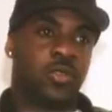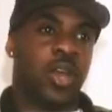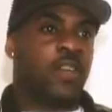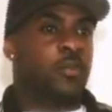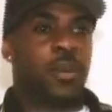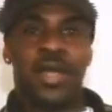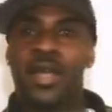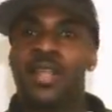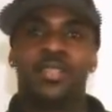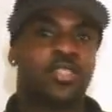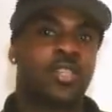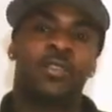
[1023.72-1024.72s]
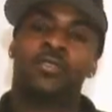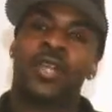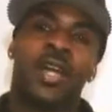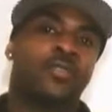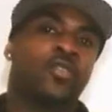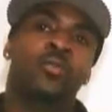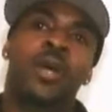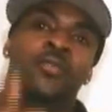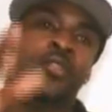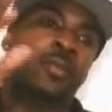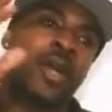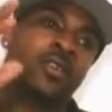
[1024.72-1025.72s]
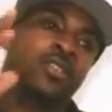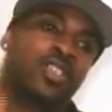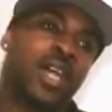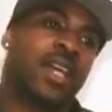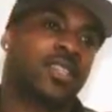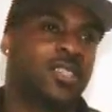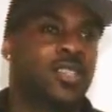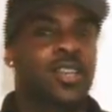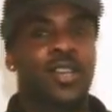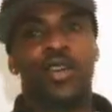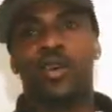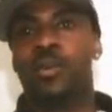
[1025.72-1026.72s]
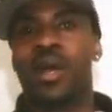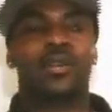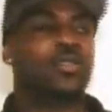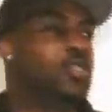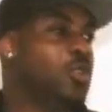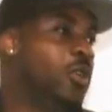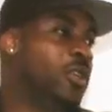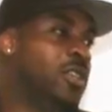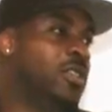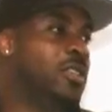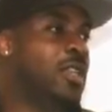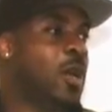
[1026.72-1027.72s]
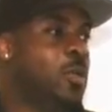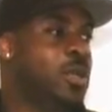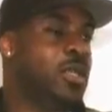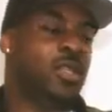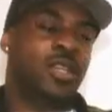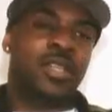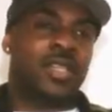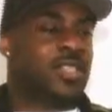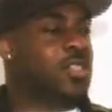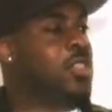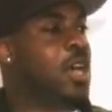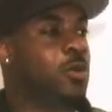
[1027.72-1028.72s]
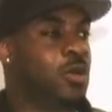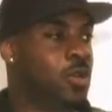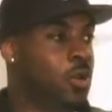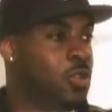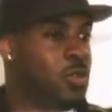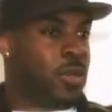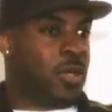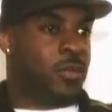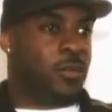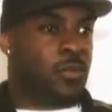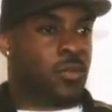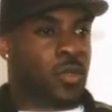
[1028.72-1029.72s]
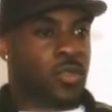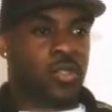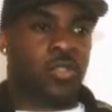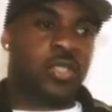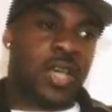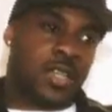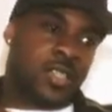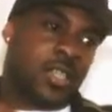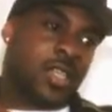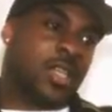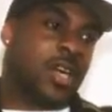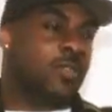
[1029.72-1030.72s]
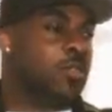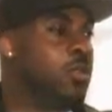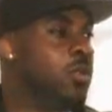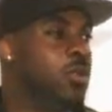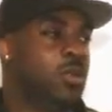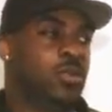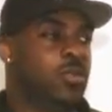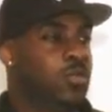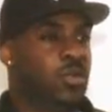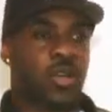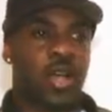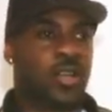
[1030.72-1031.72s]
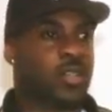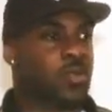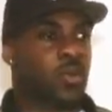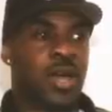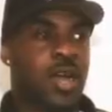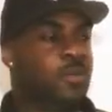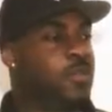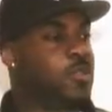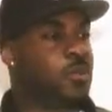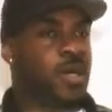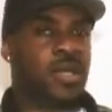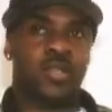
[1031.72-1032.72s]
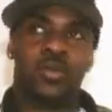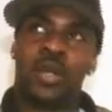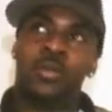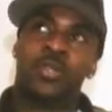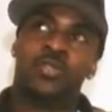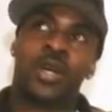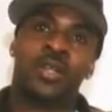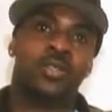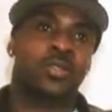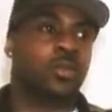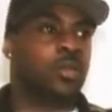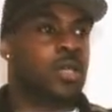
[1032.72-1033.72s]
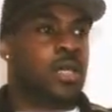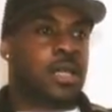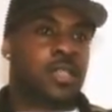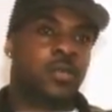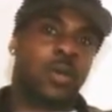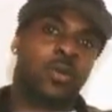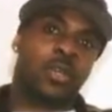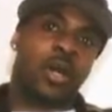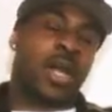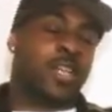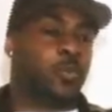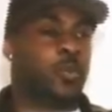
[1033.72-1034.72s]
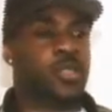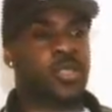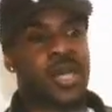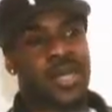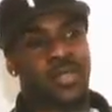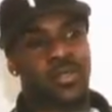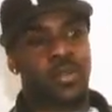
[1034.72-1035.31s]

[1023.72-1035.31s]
you know, everybody got their shelf life. It don't matter if you're Michael Jackson or Michael Jordan. You know what I mean? That's just how it goes, man. So you just got to stay level regardless what happens, man. That's what I've been trying to do. That's why when y'all ask me to slide